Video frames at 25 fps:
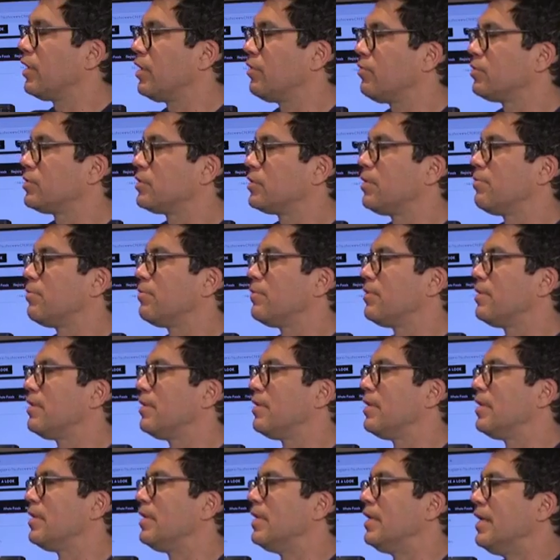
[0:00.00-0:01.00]
hey, what's up?
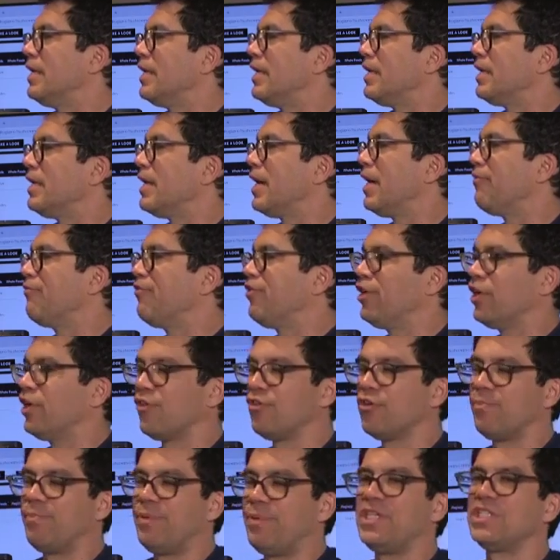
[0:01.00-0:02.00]
Every
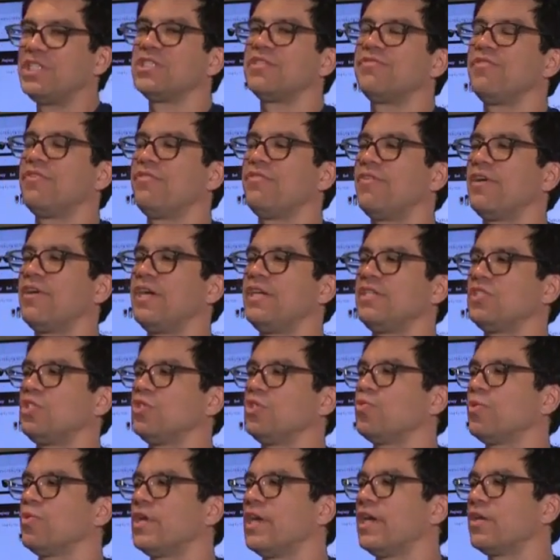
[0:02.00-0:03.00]
other piece of advice
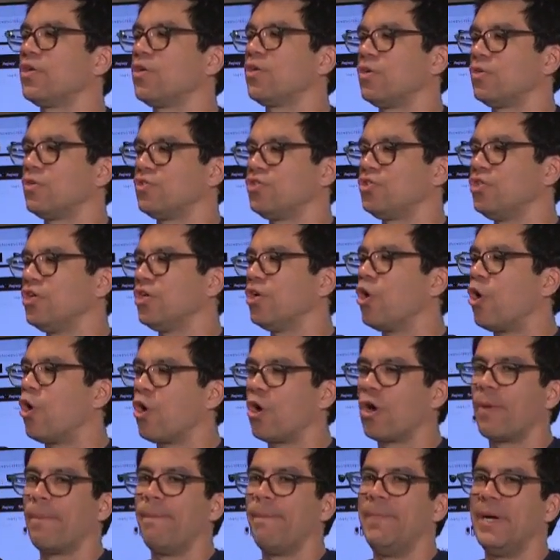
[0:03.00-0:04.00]
is what I call
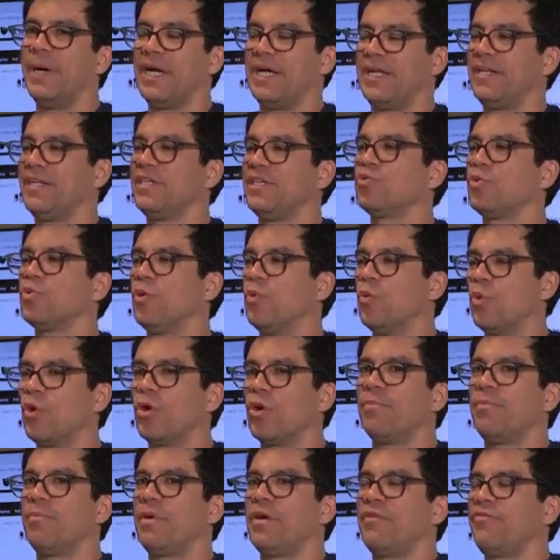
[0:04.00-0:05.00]
cigar butt. It's what
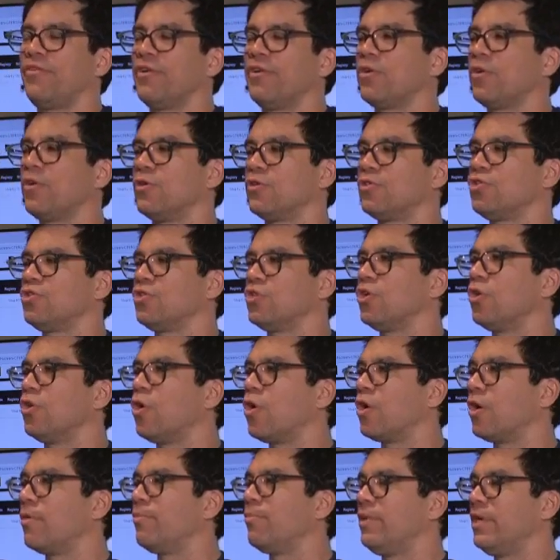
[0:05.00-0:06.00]
Warren Buffett calls
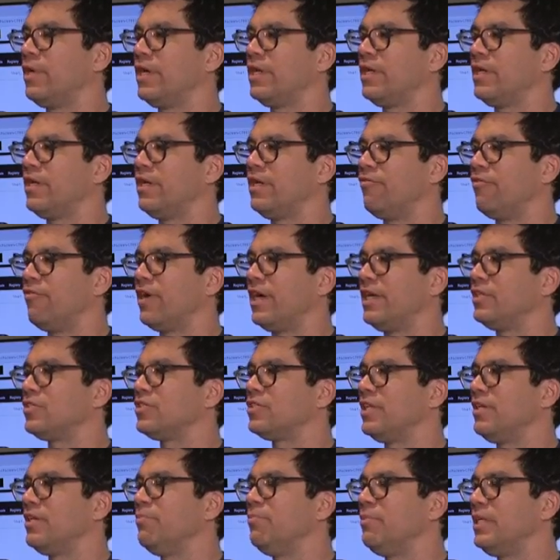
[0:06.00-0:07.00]
cigar butt
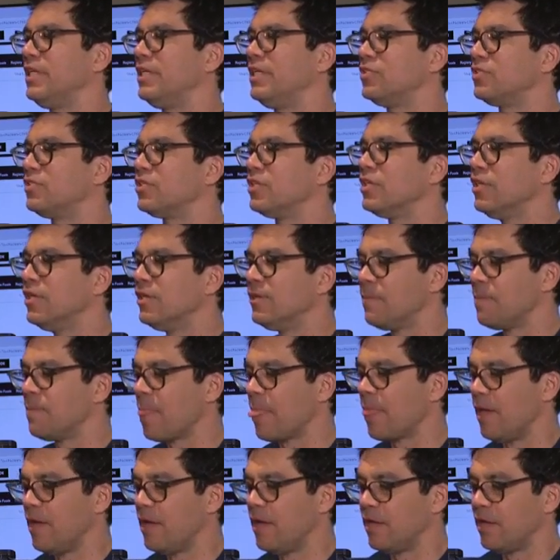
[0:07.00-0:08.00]
advice. It means
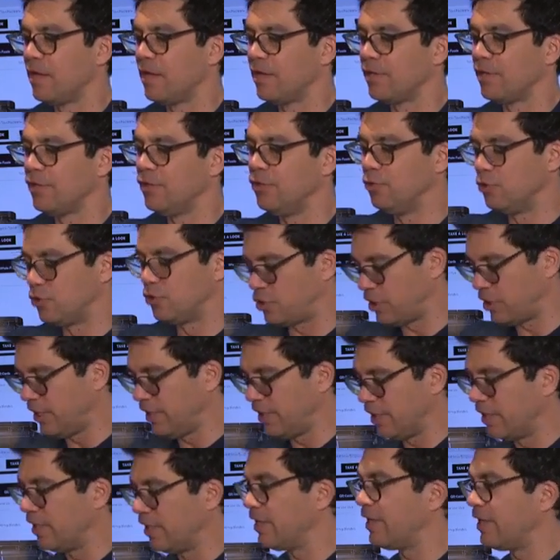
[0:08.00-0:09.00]
you
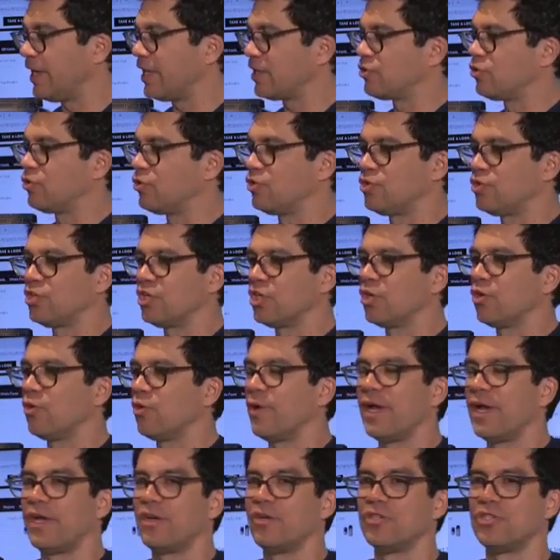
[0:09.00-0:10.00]
see an extra
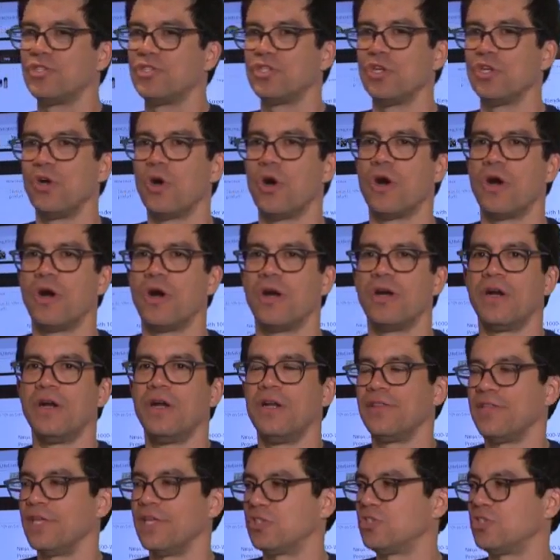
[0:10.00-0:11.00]
cigarette or cigar
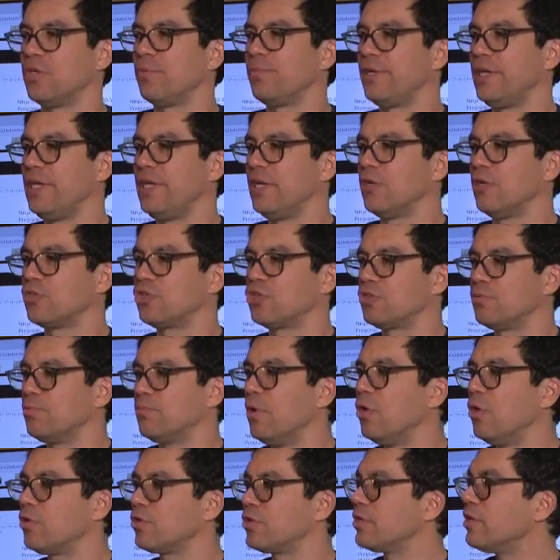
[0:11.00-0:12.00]
that somebody else
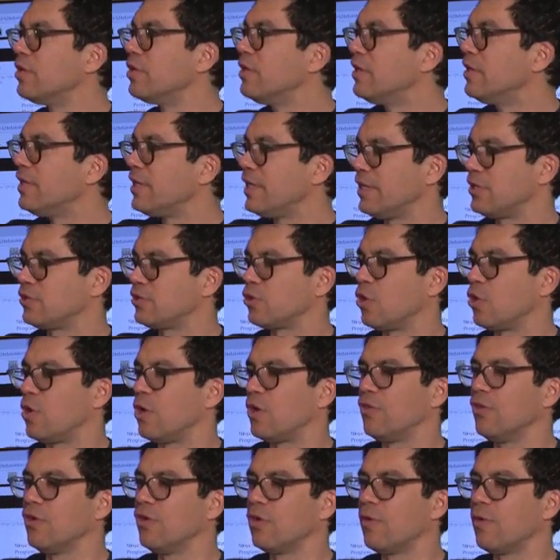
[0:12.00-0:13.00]
smoked it's
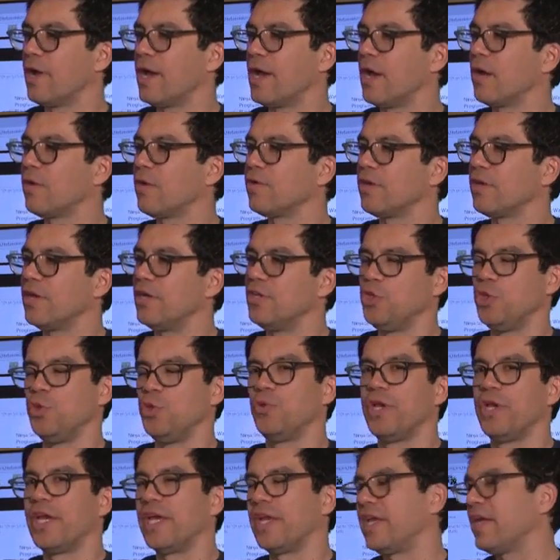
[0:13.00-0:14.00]
on the ground and you
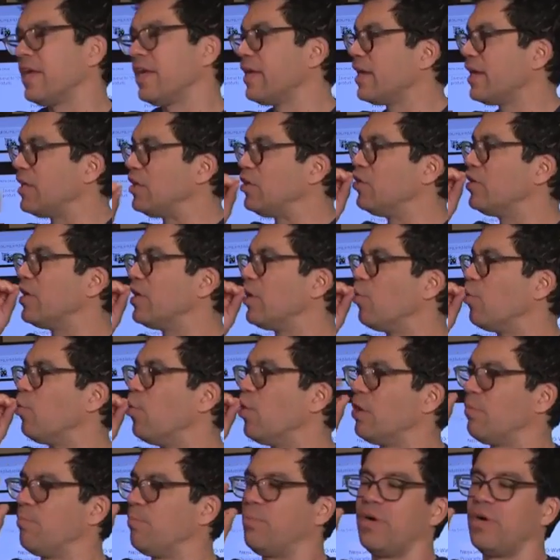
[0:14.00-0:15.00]
get it and you get
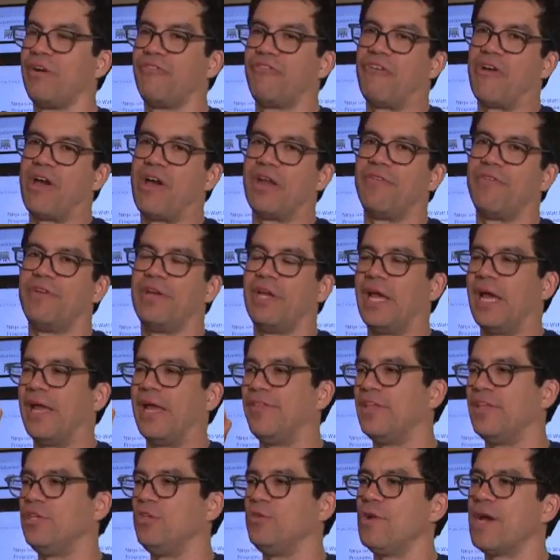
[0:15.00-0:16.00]
one puff out of it
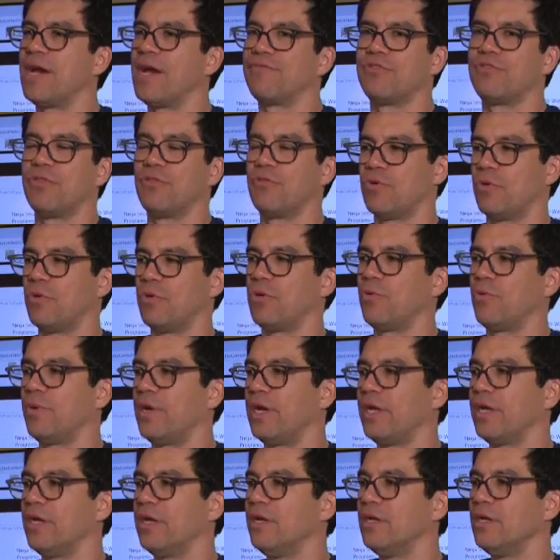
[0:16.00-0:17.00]
and then you have to throw it
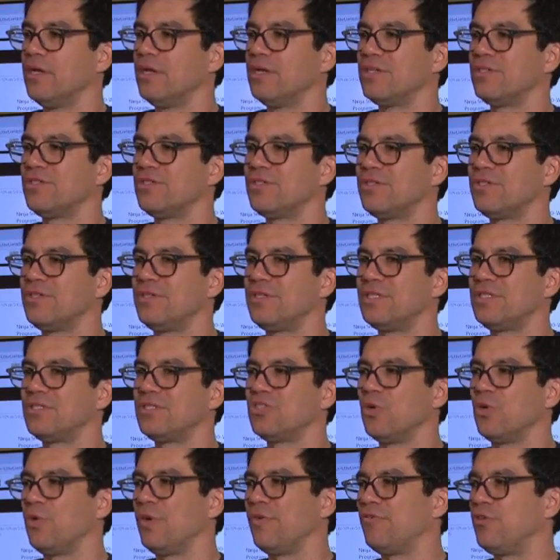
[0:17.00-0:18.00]
away.
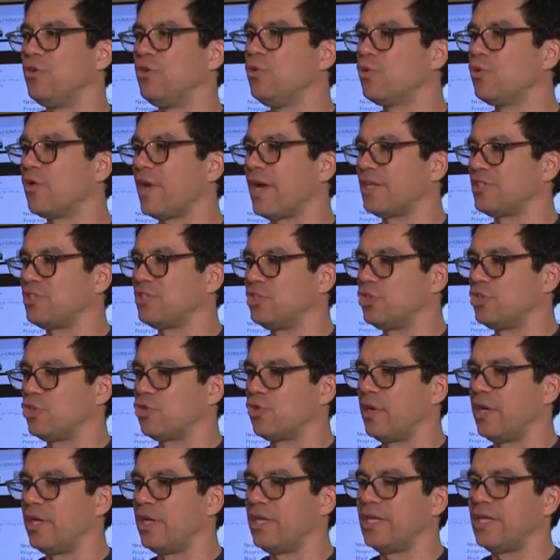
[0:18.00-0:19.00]
So if you catch a
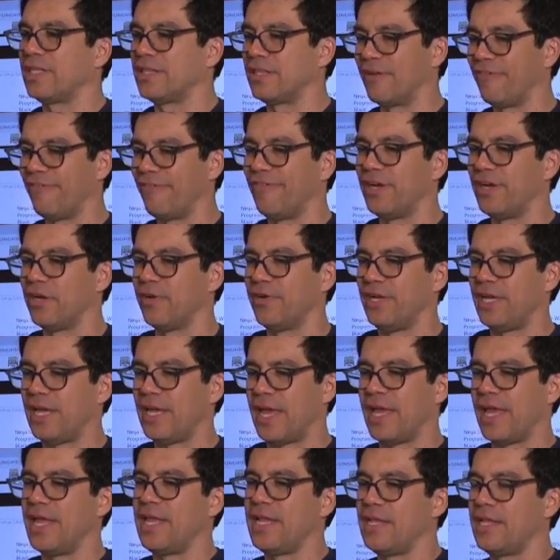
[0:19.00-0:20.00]
trend at the very
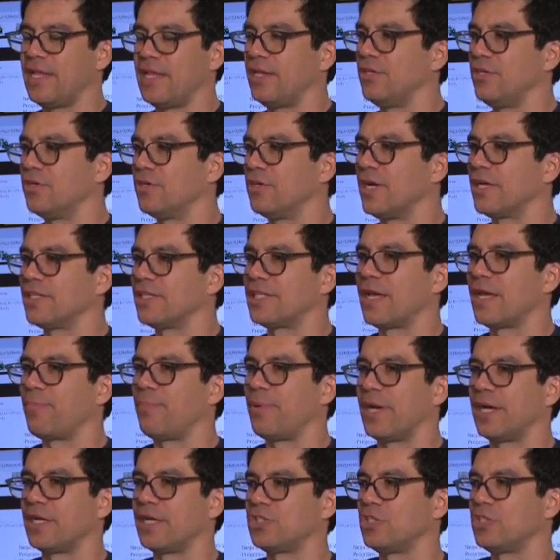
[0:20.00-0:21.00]
end that you're not that
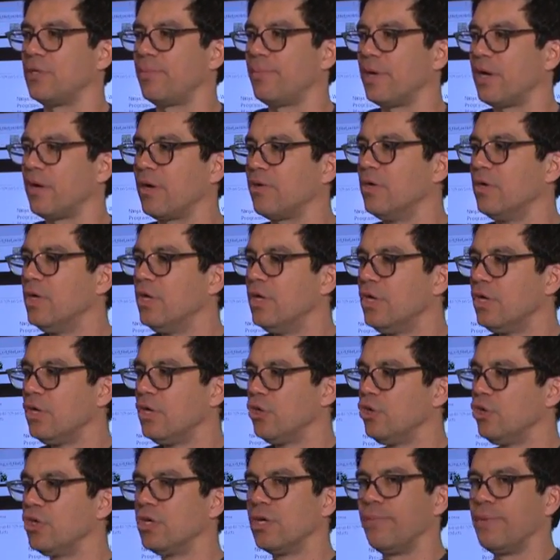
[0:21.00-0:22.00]
passionate about,
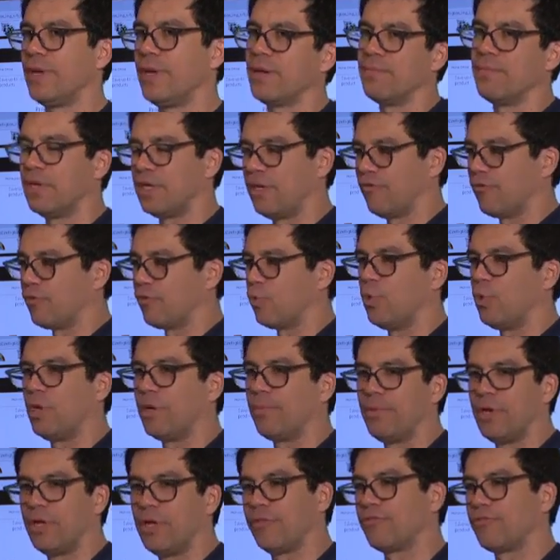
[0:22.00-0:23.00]
you're going to make money for
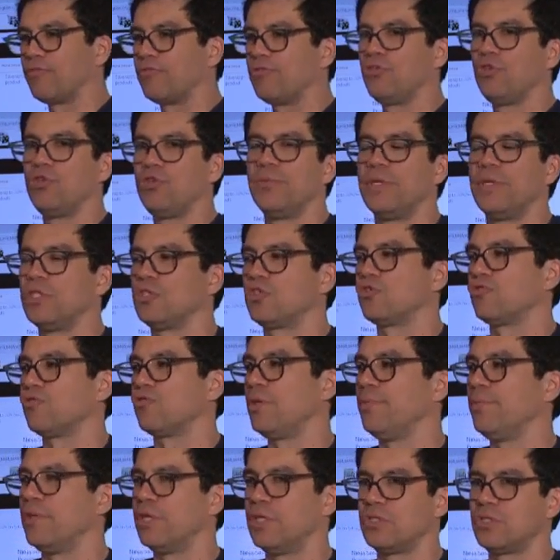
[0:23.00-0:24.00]
one month, two months,
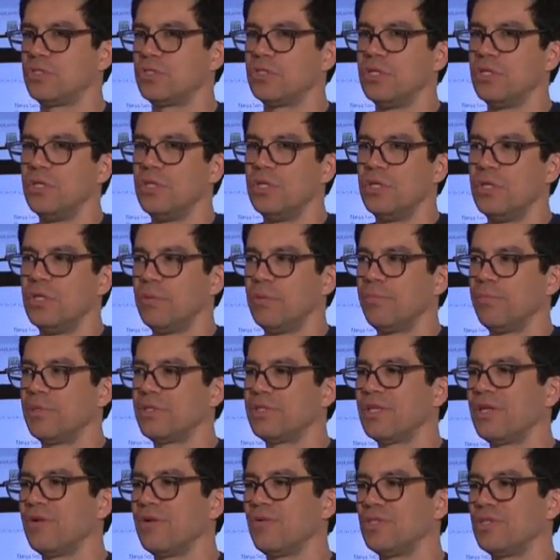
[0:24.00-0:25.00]
three months.
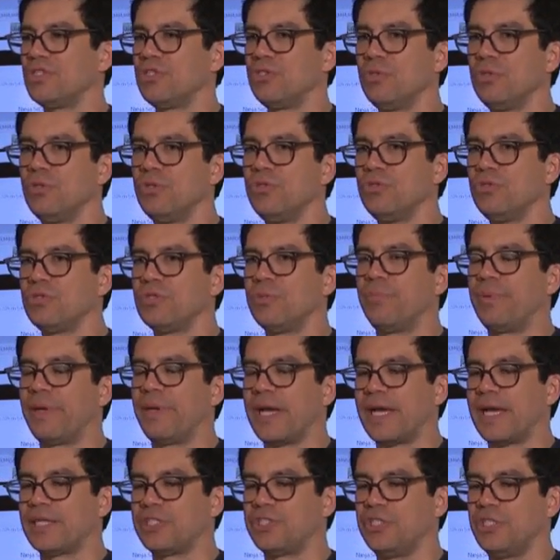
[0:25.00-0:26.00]
But then once you lose the
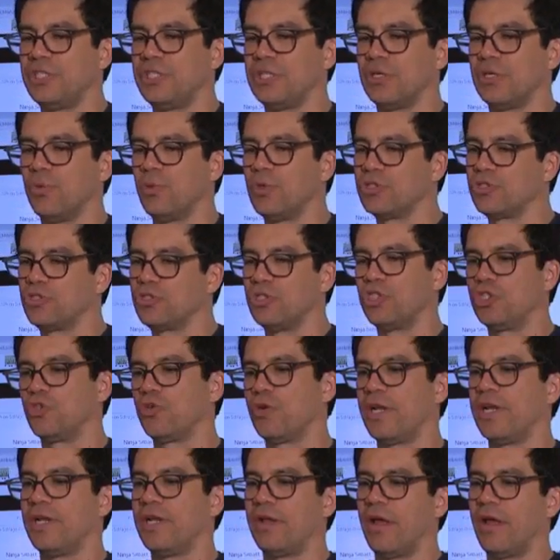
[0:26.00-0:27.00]
passion and once the
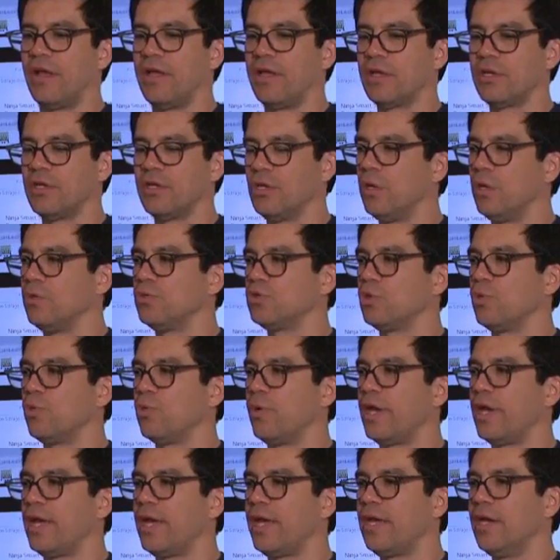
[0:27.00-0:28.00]
trend goes
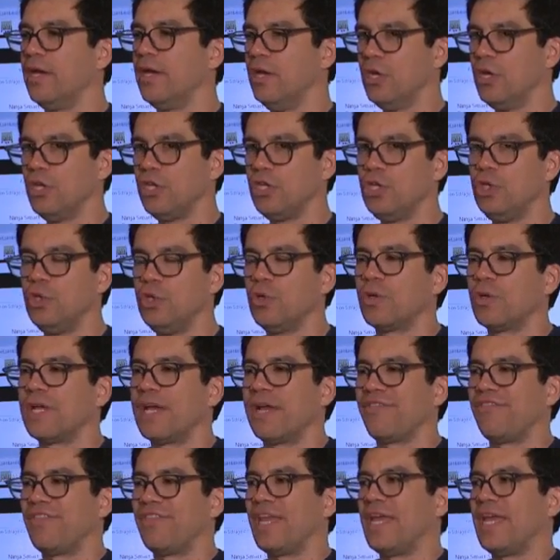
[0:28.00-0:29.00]
away, you don't
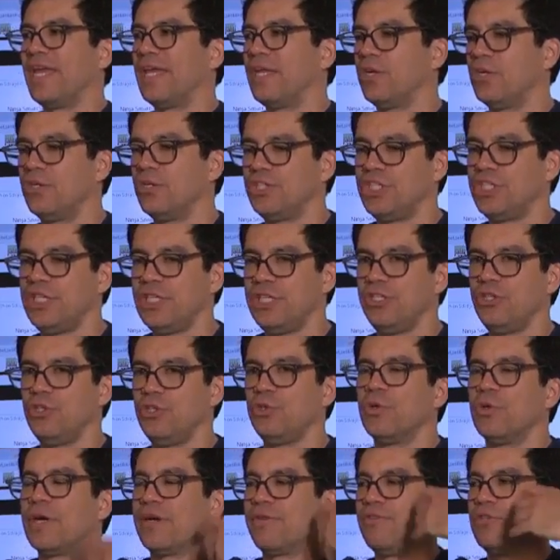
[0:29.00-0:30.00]
have the energy,
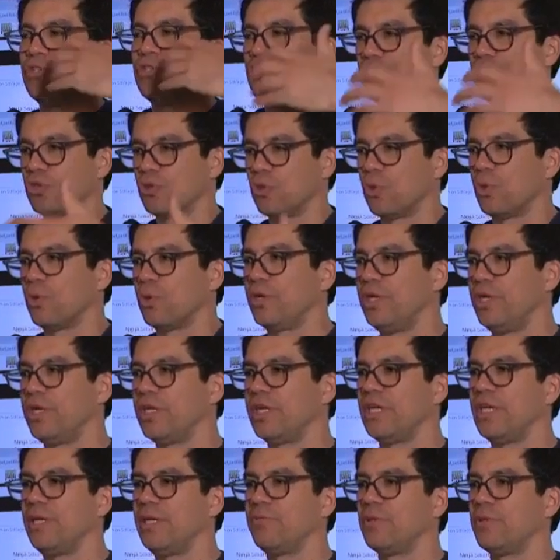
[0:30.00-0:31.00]
you don't have the story
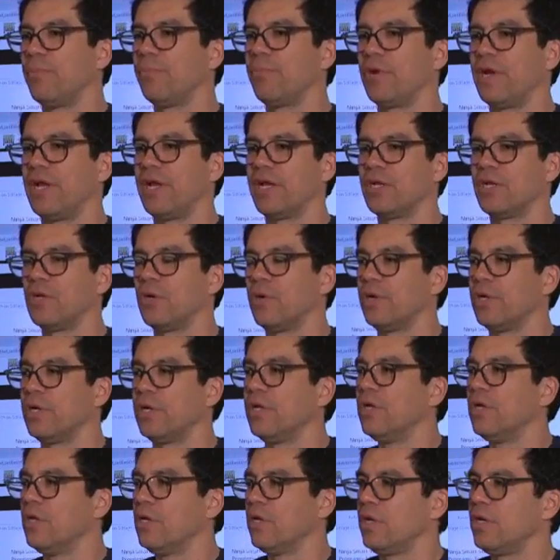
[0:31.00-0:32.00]
to keep the brand going.
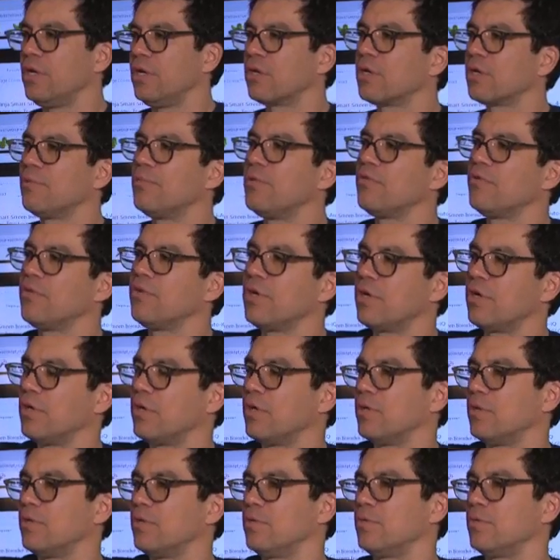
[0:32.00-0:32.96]
Here, come over here.